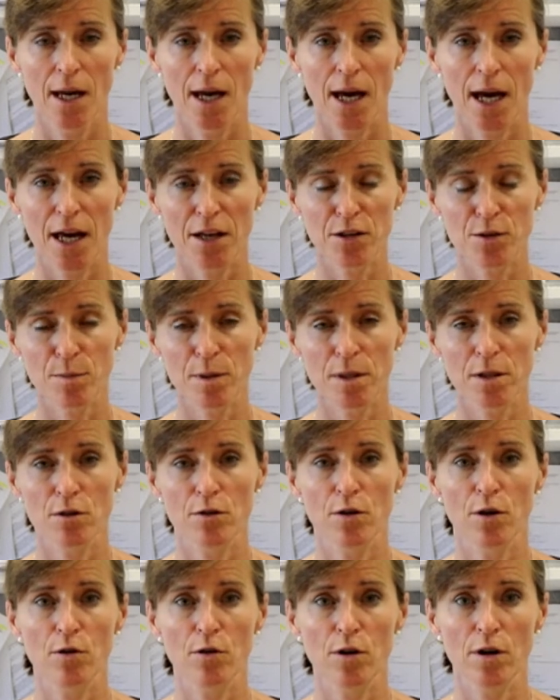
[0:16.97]
has been the
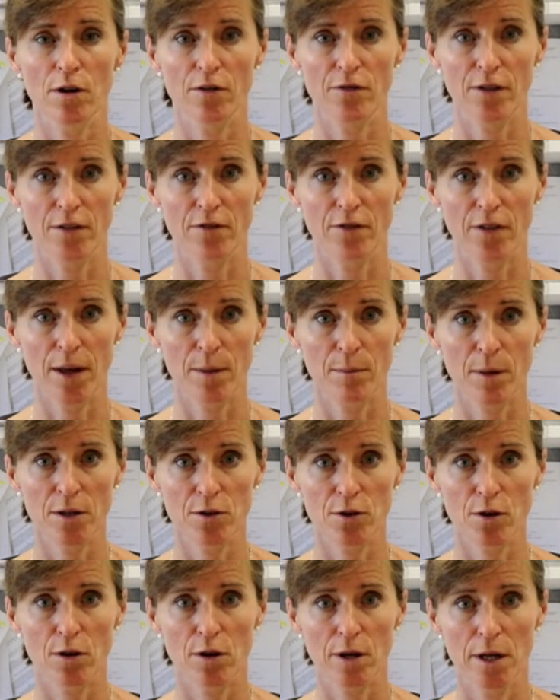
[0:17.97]
role of
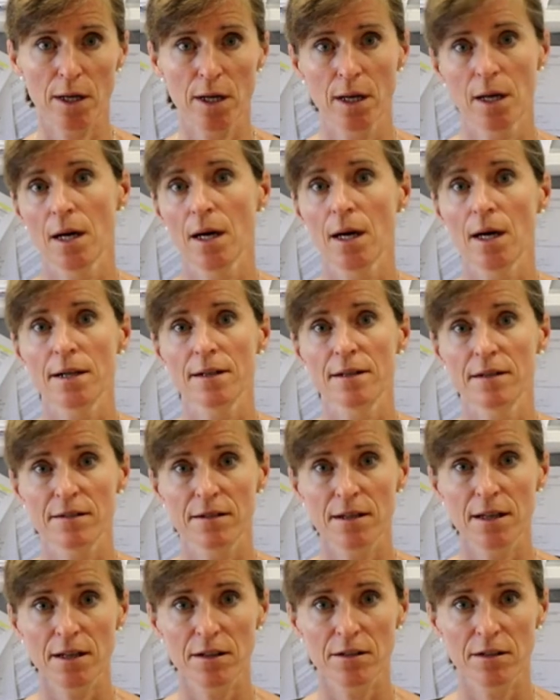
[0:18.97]
inflammatory
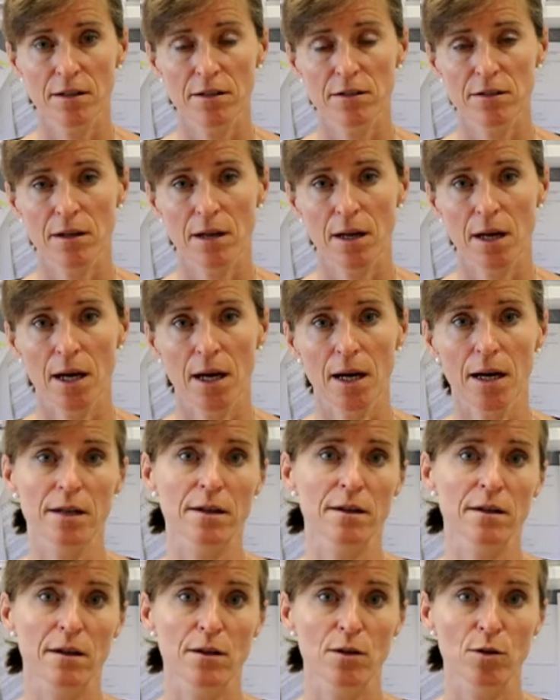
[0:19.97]
diseases
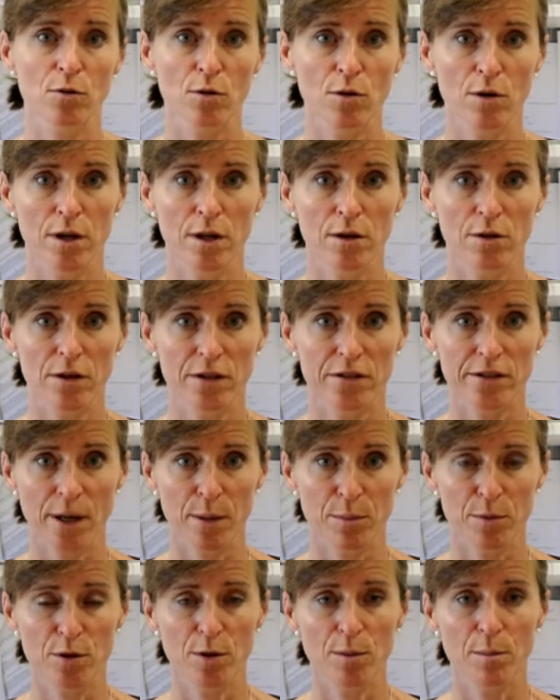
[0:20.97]
and nuclear
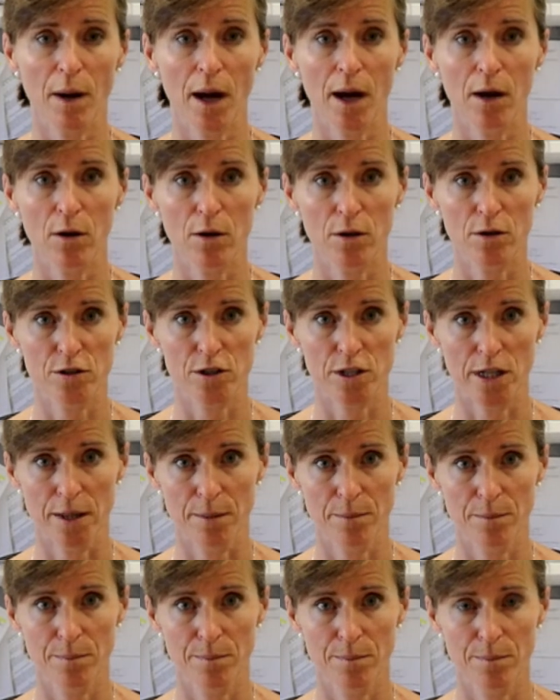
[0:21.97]
receptor biology.